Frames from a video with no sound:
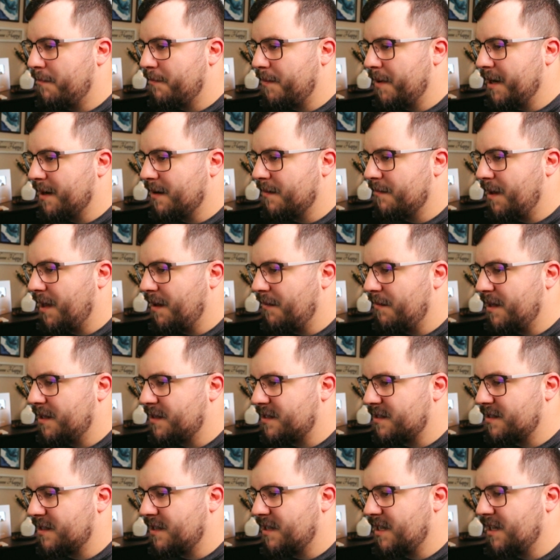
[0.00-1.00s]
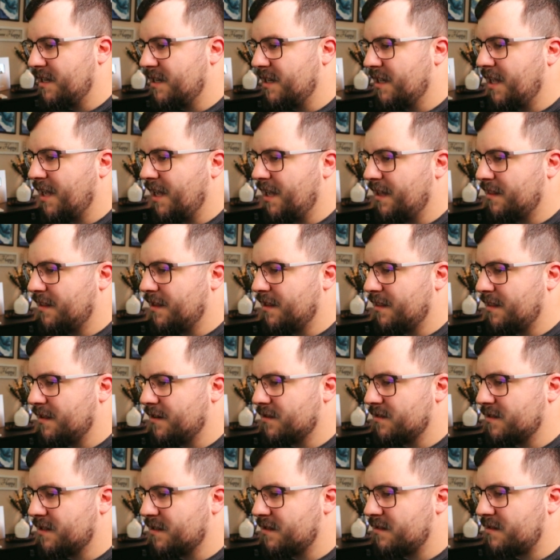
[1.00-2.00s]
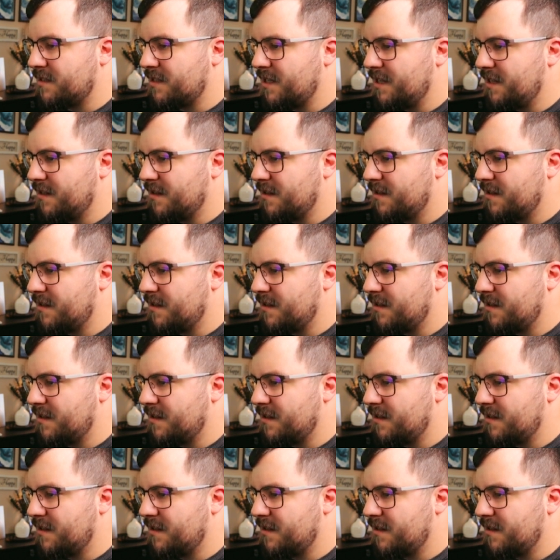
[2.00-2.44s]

here, maybe to indicate that there's a sync.